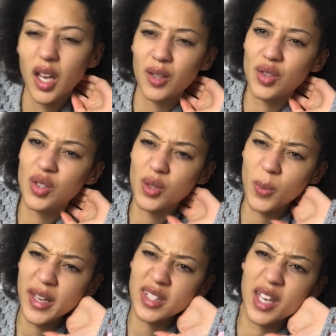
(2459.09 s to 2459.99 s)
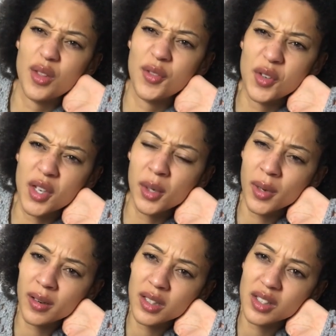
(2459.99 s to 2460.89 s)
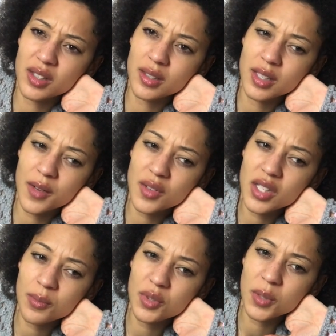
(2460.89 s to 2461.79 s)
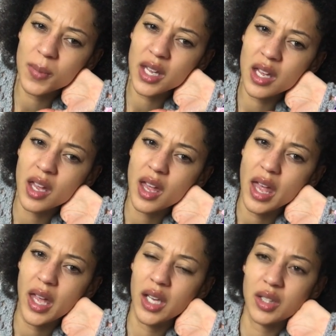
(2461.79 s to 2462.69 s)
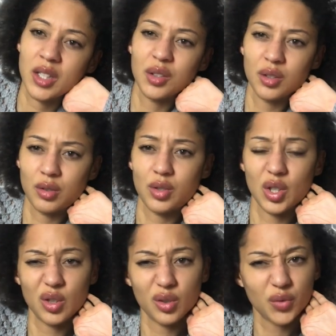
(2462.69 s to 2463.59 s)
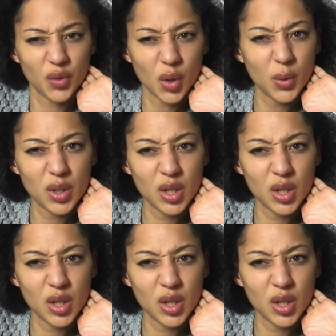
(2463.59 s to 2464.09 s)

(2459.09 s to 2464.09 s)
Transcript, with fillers: just as a way to get through January because there never seems to be anything good to look forward